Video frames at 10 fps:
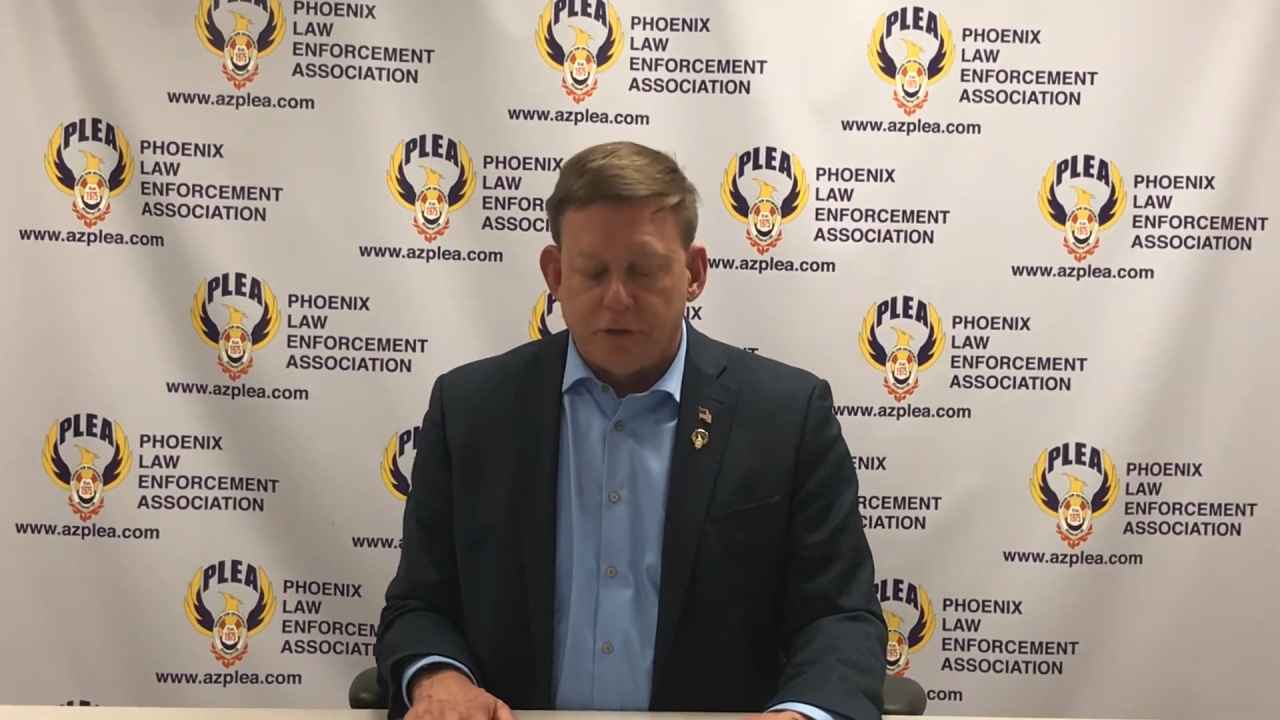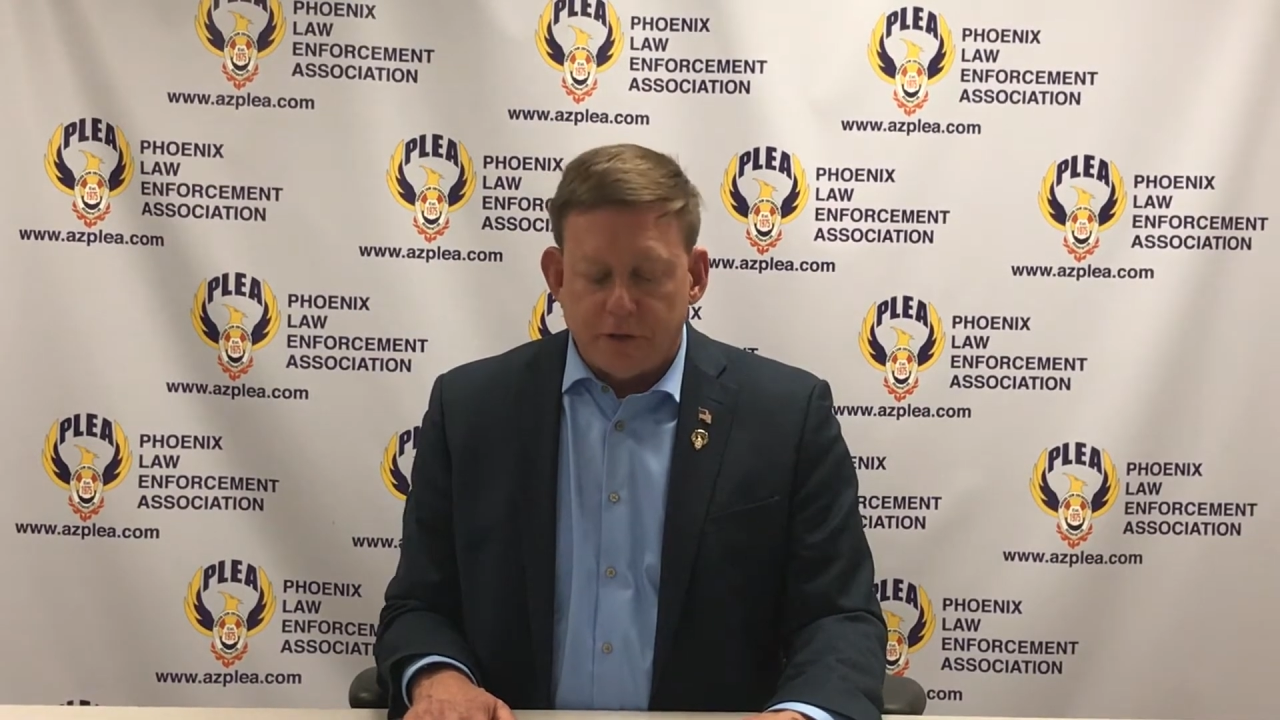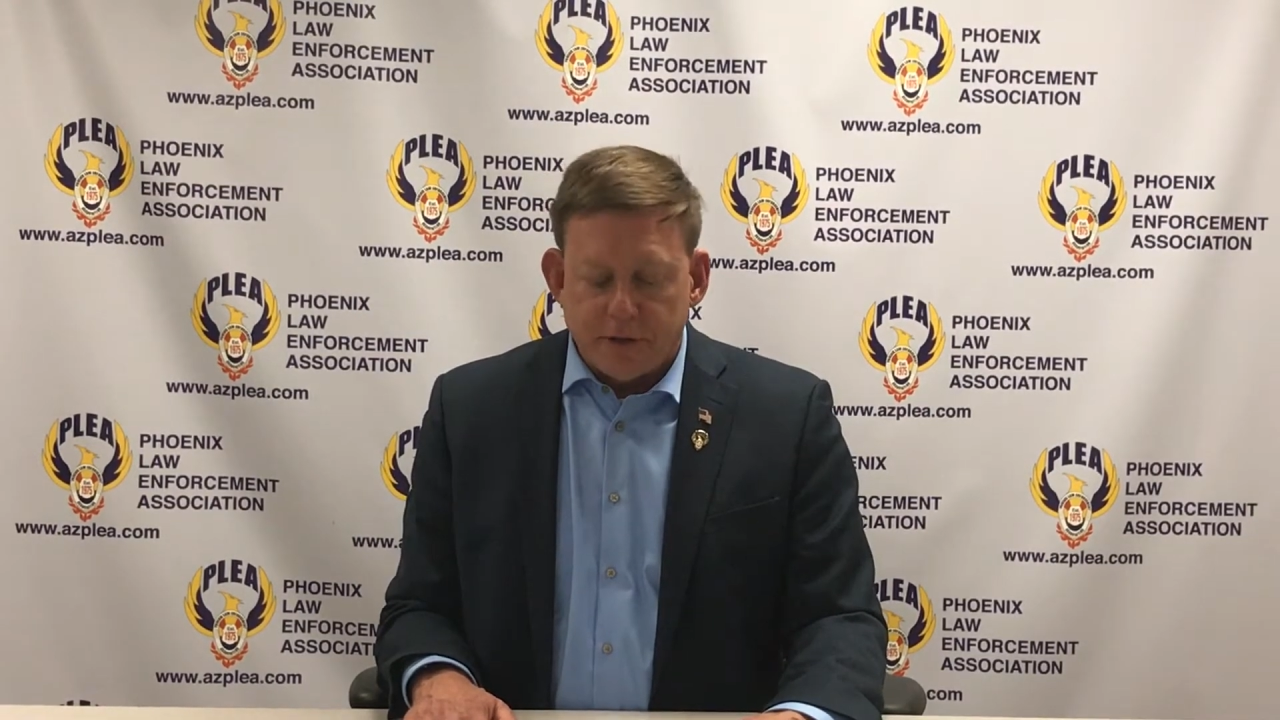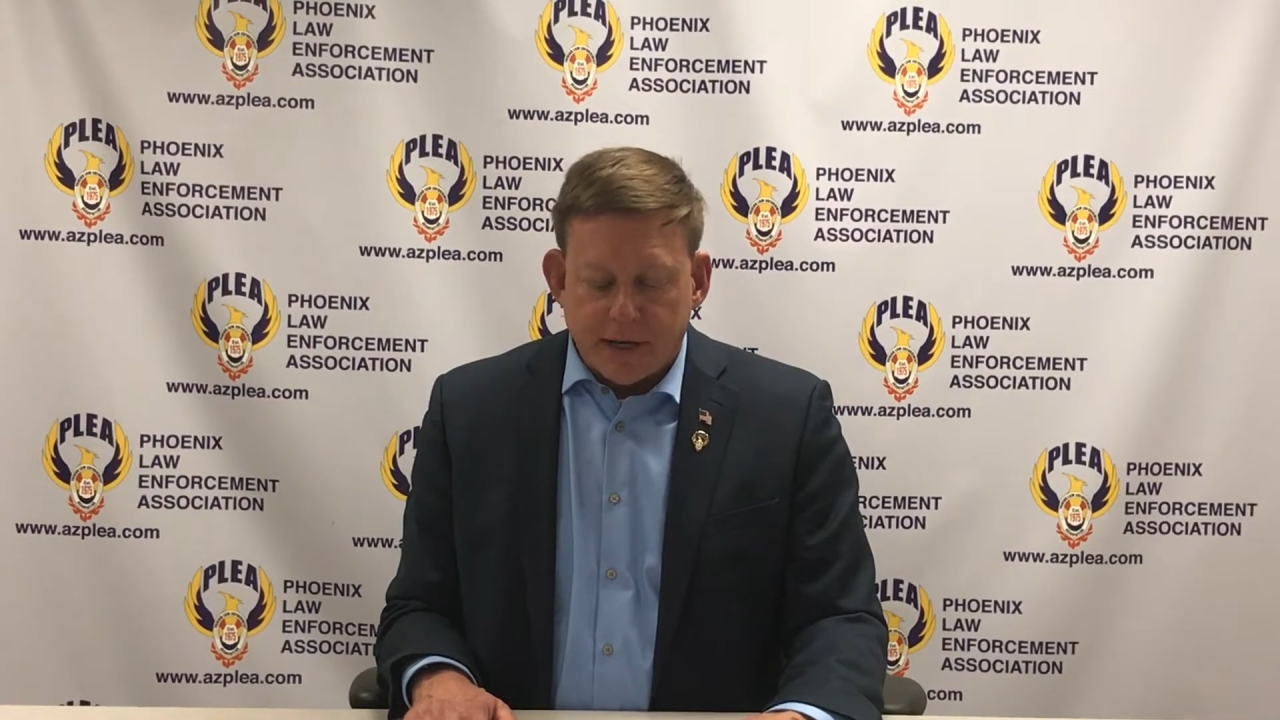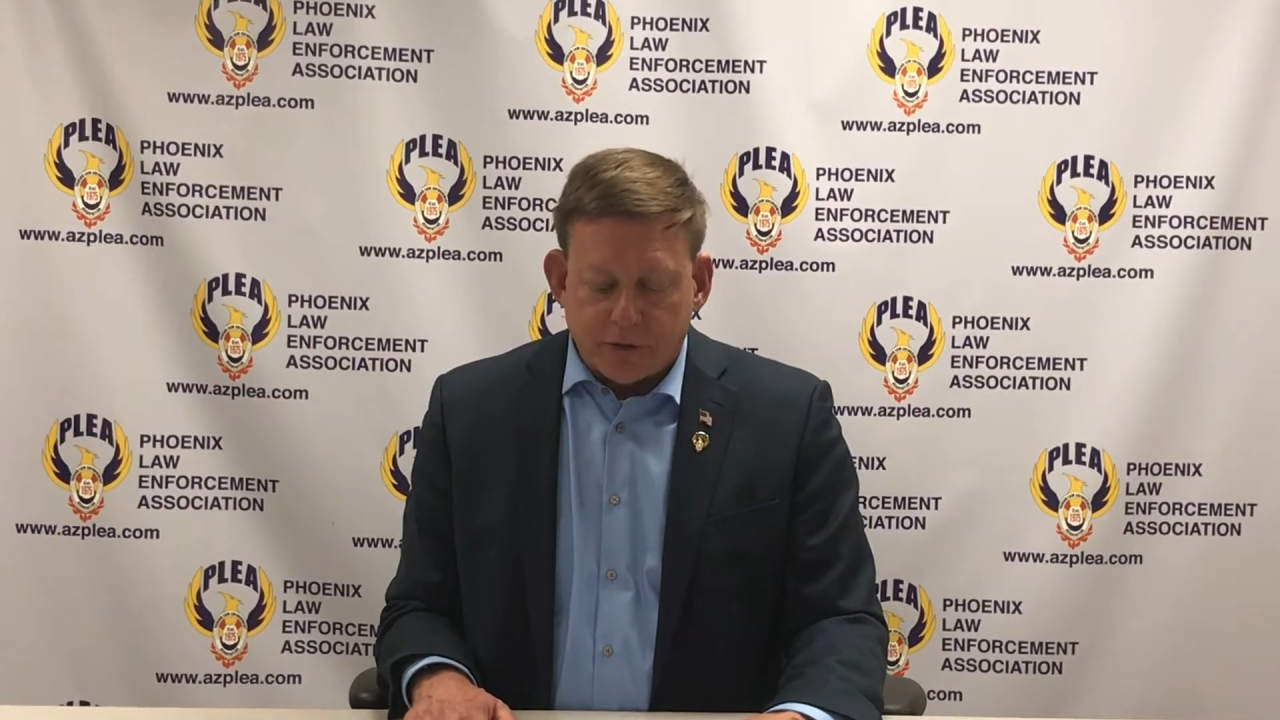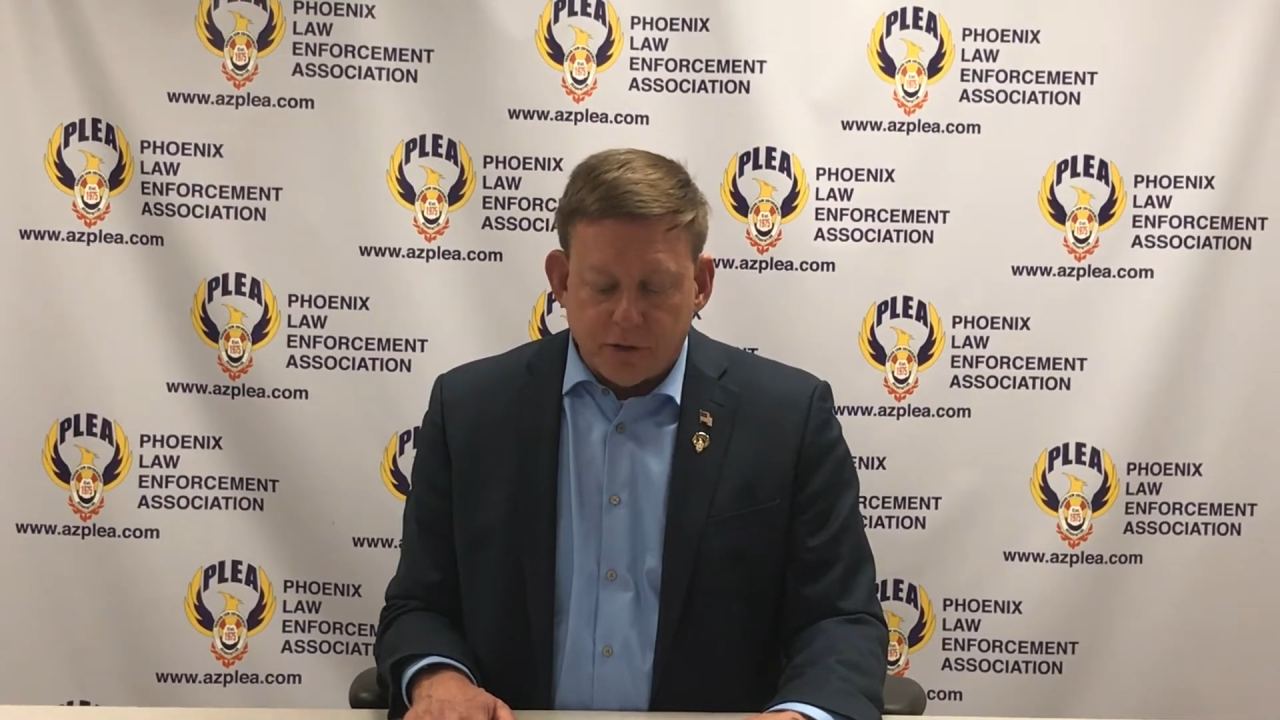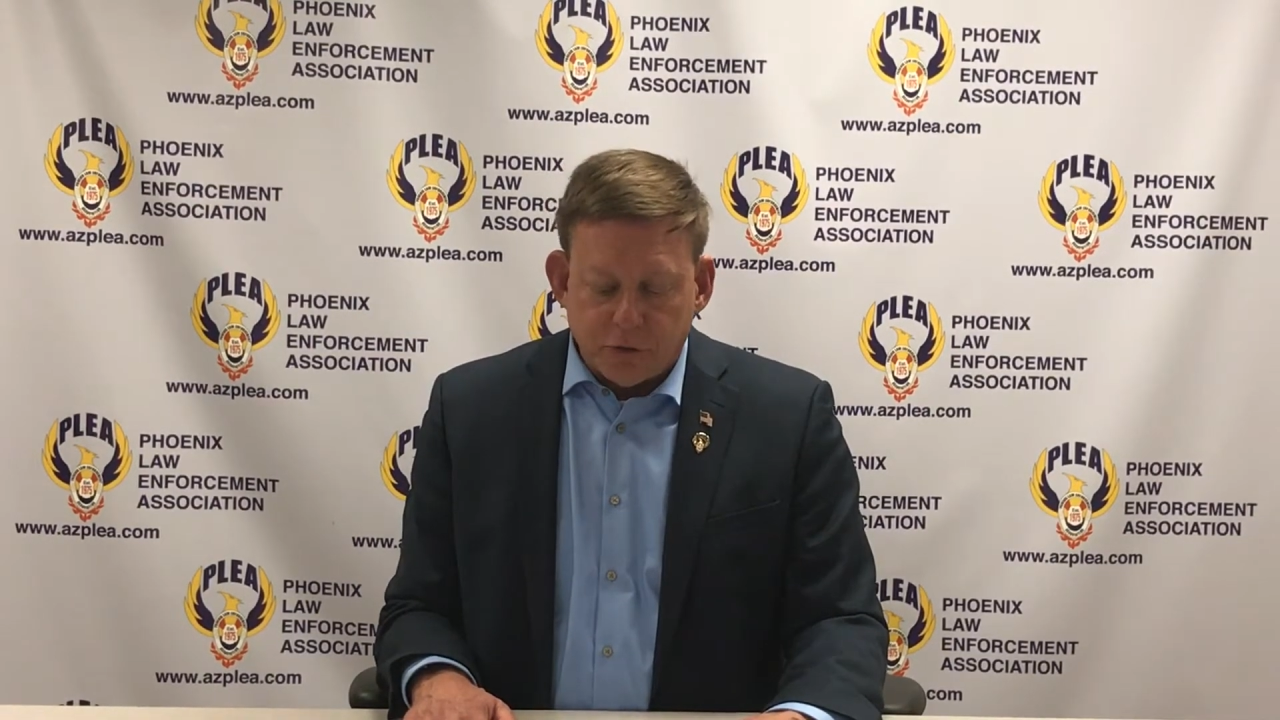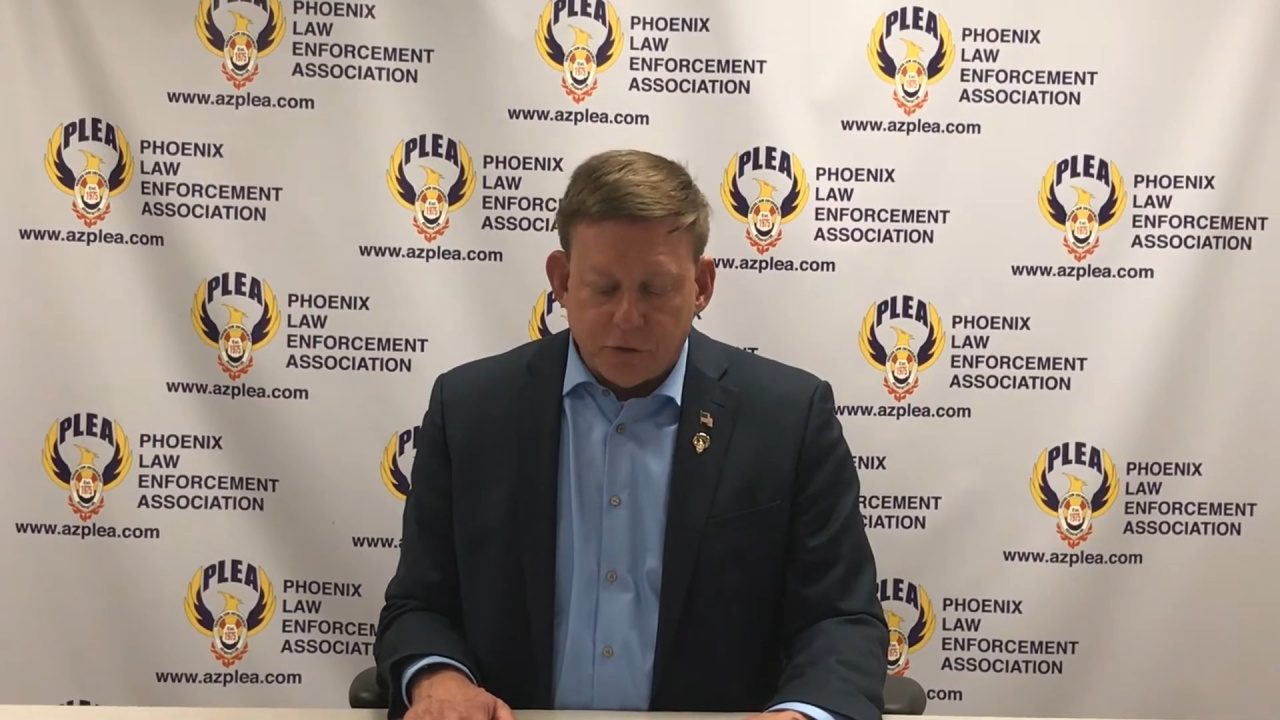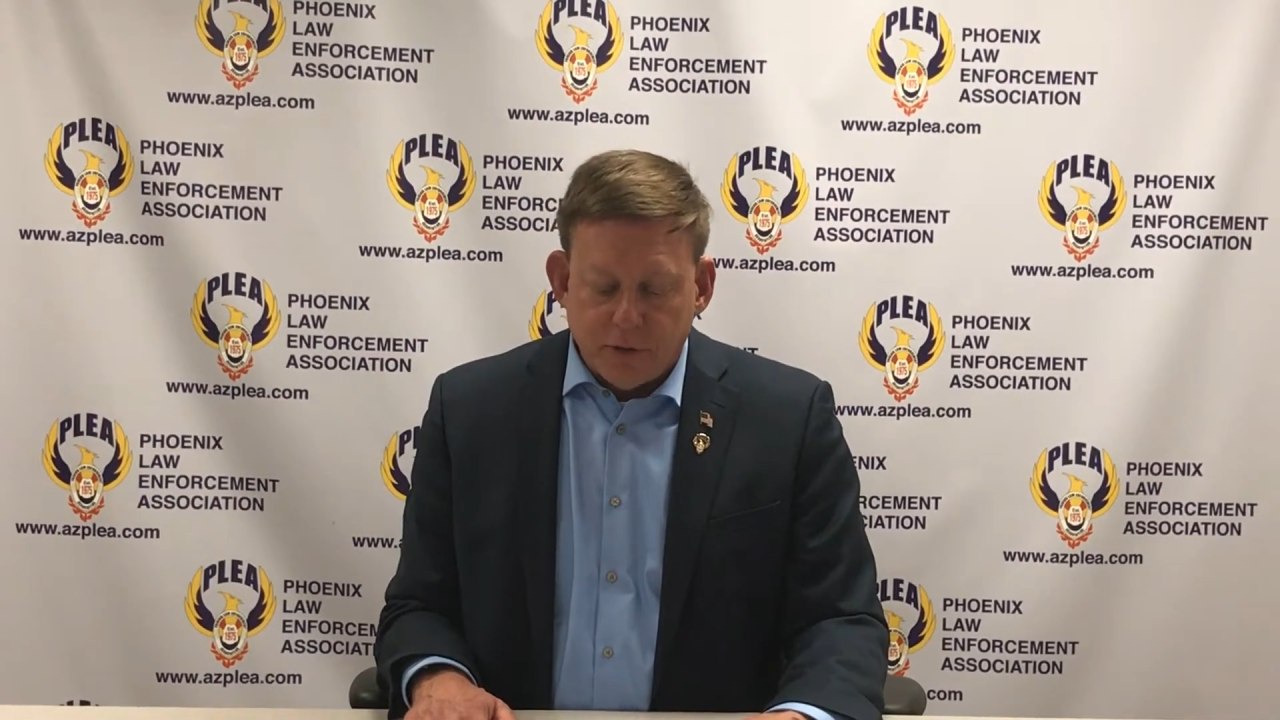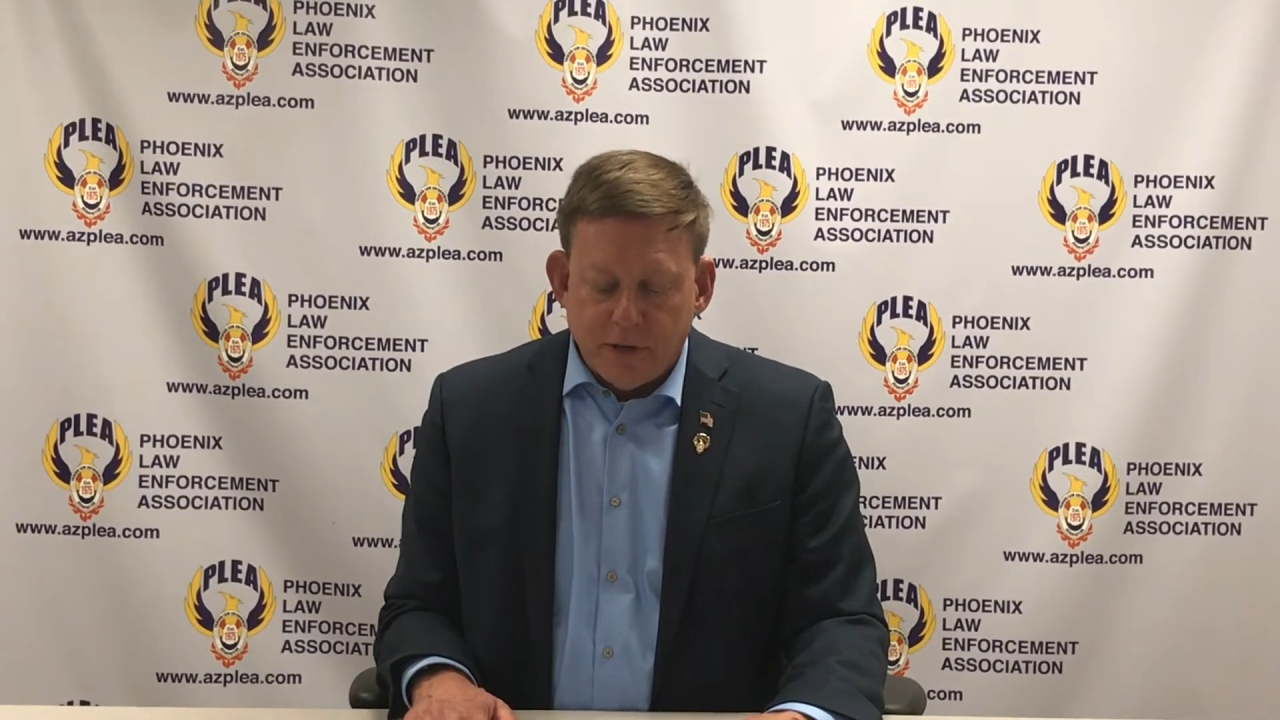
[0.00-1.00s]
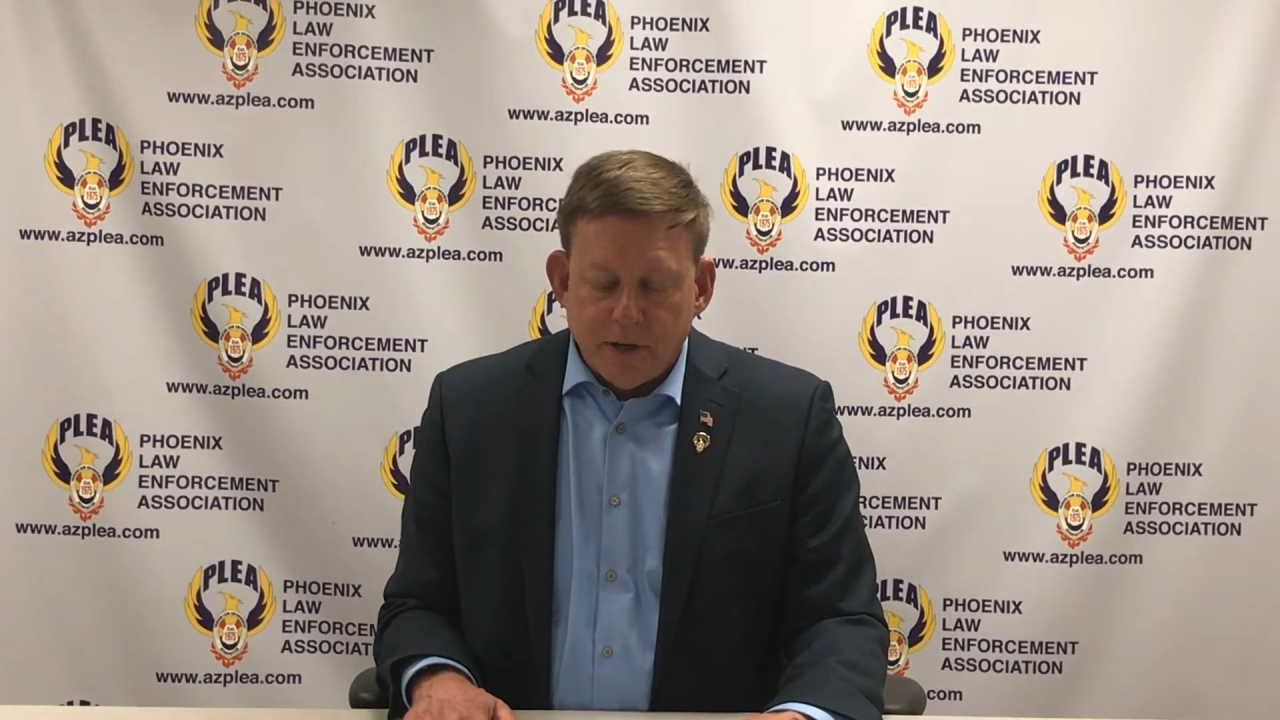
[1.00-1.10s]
and detectives.